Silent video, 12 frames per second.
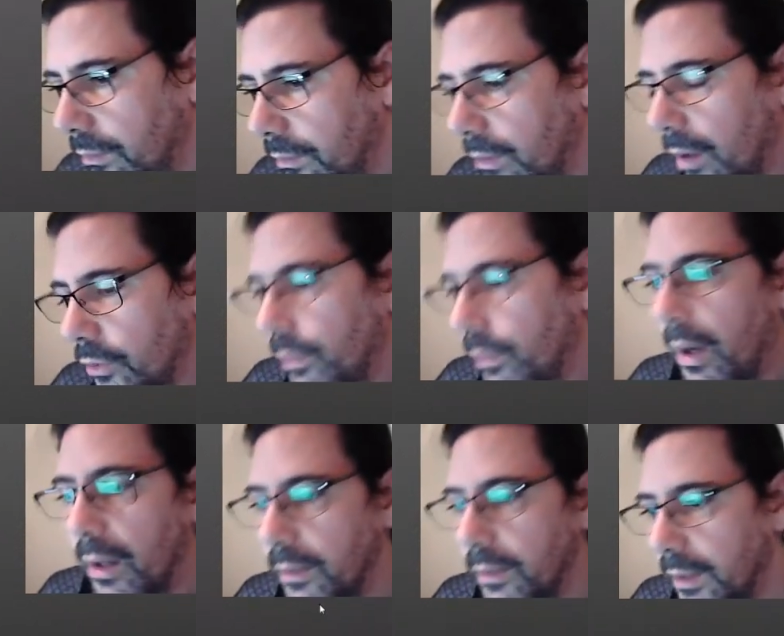wrong
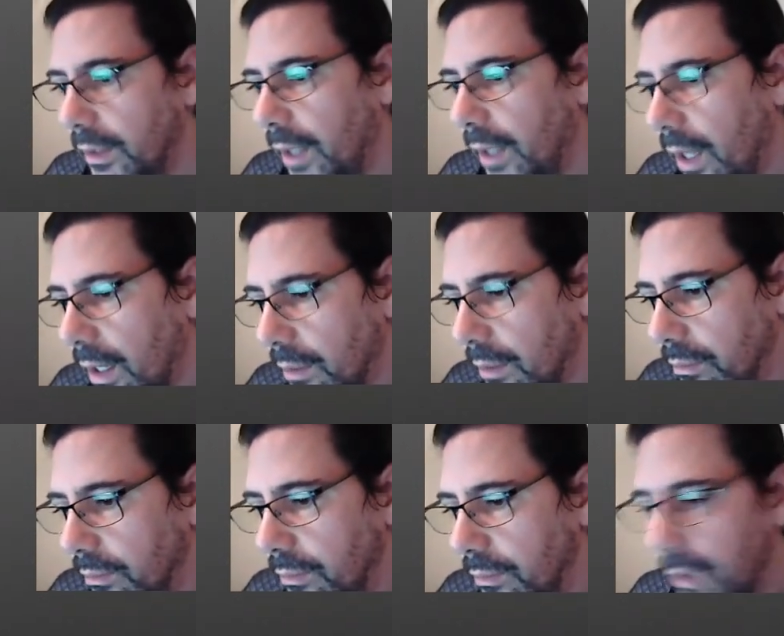spot, and
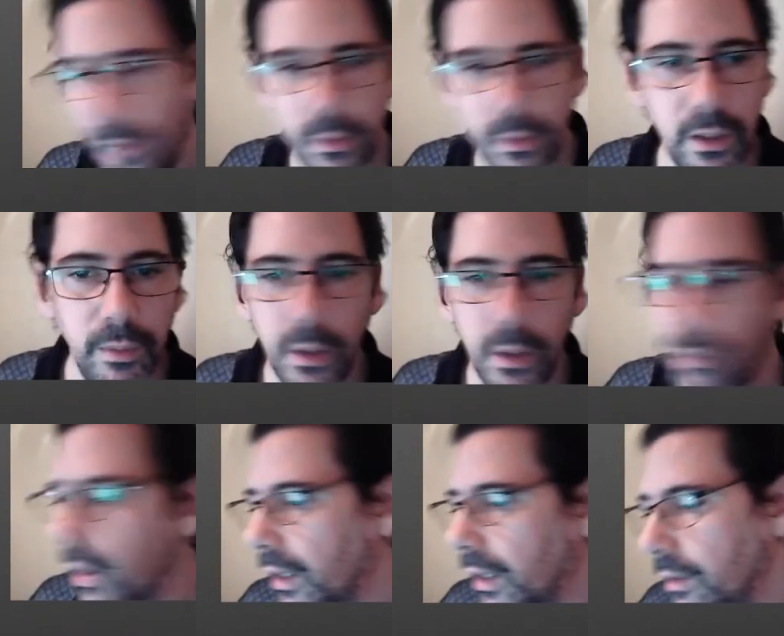you have to debug
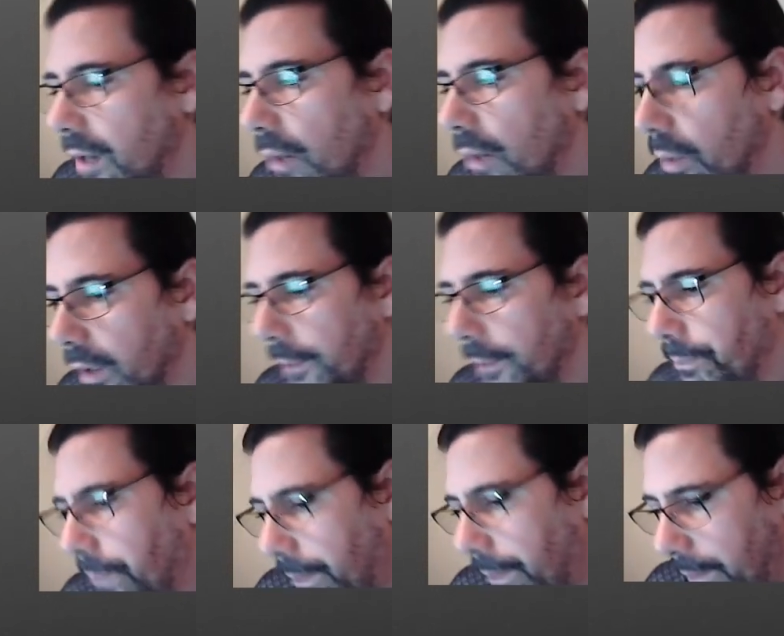why that's not working.
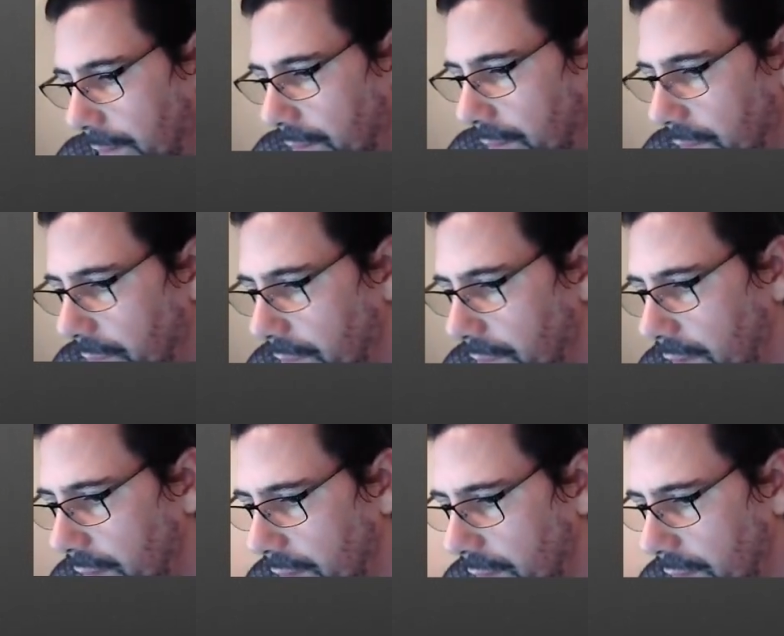Okay.